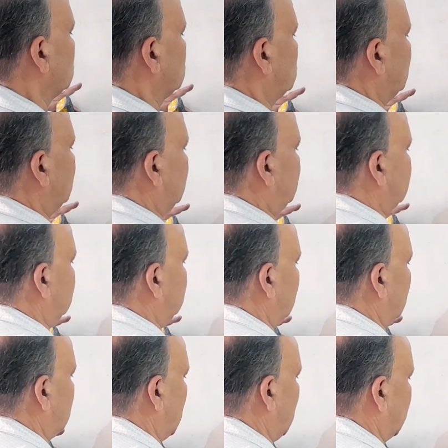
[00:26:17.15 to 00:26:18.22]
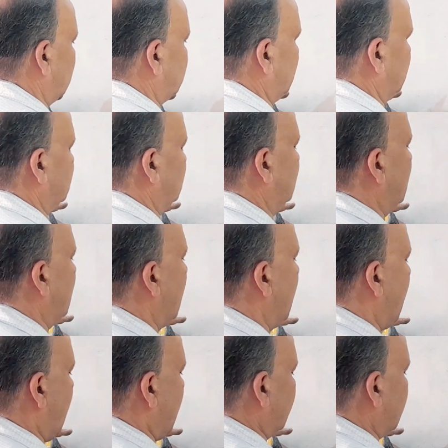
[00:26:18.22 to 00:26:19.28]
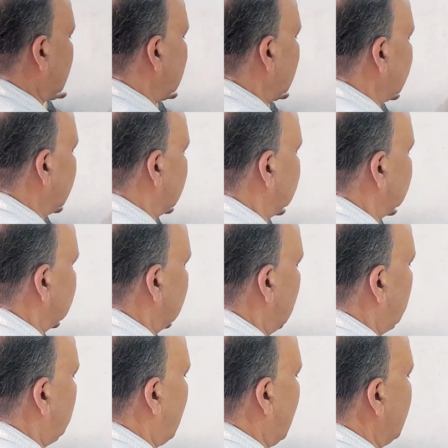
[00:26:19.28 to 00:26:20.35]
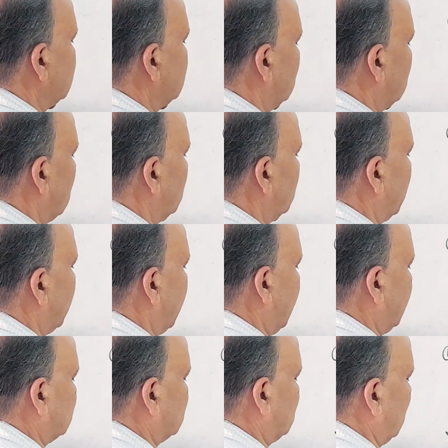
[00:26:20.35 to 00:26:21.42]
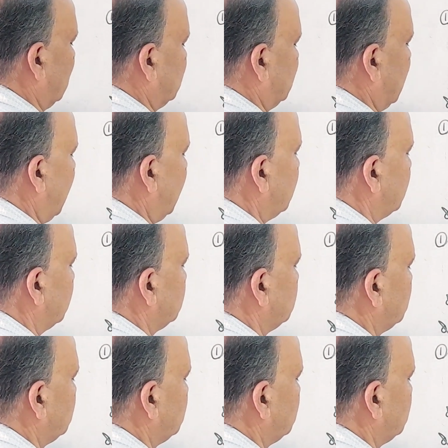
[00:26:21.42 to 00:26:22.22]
So this is your null set. Another is phi is equal to x such that